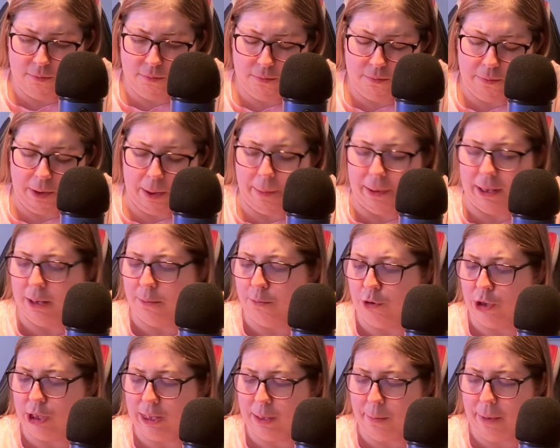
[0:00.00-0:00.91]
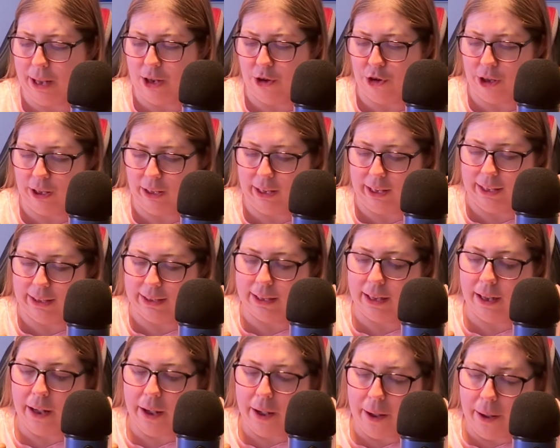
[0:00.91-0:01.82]
Maybe I'm just imagining things.
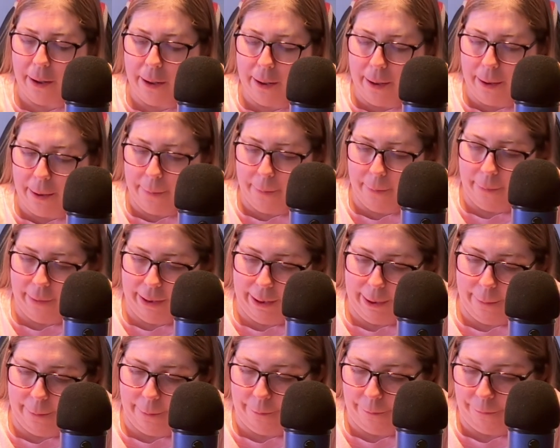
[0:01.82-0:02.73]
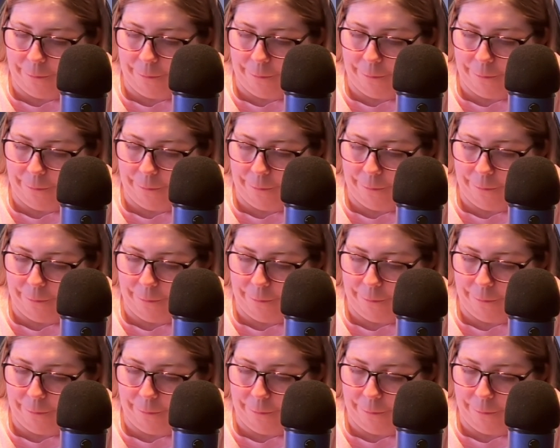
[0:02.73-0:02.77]
But,